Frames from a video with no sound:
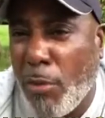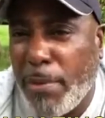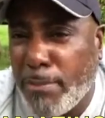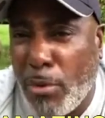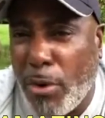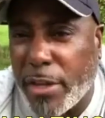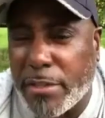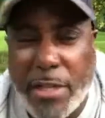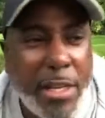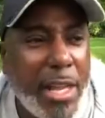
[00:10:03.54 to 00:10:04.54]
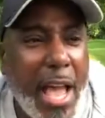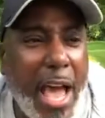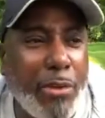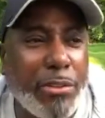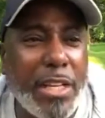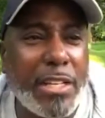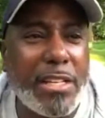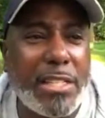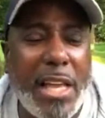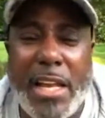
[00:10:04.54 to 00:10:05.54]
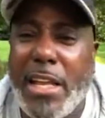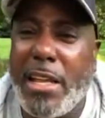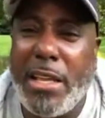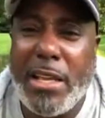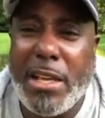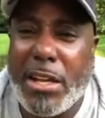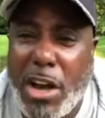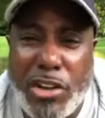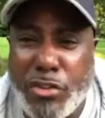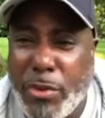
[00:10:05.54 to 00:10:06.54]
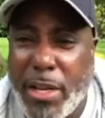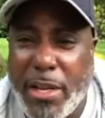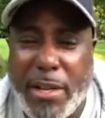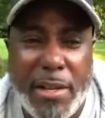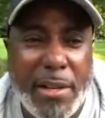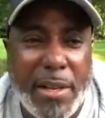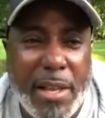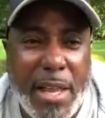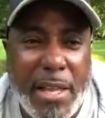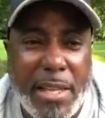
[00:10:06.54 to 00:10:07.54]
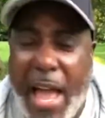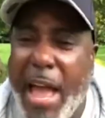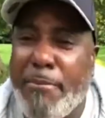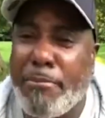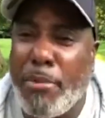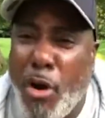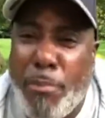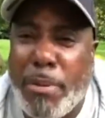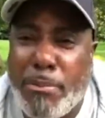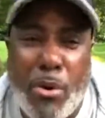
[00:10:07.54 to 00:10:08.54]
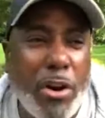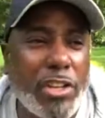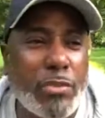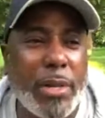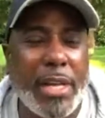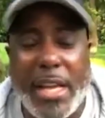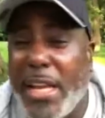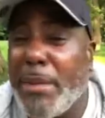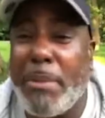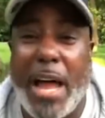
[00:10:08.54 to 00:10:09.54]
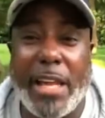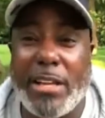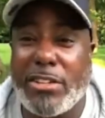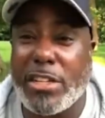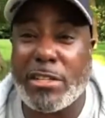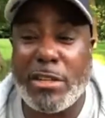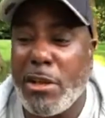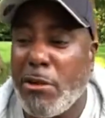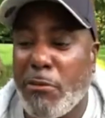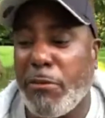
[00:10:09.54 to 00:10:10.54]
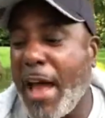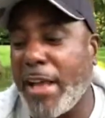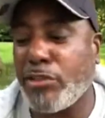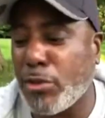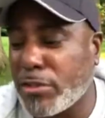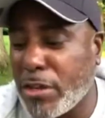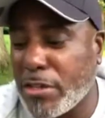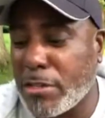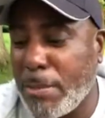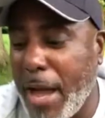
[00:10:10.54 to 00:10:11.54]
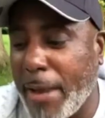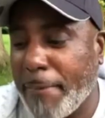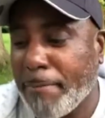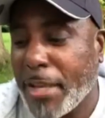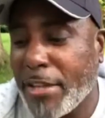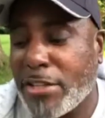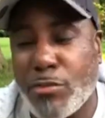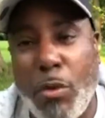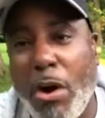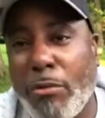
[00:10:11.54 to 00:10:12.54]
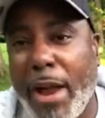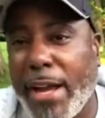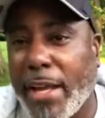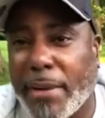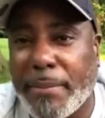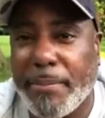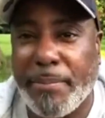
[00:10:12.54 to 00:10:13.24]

open borders. I don't think there's any country that have open borders where anybody can just fly to a certain spot and just walk right in.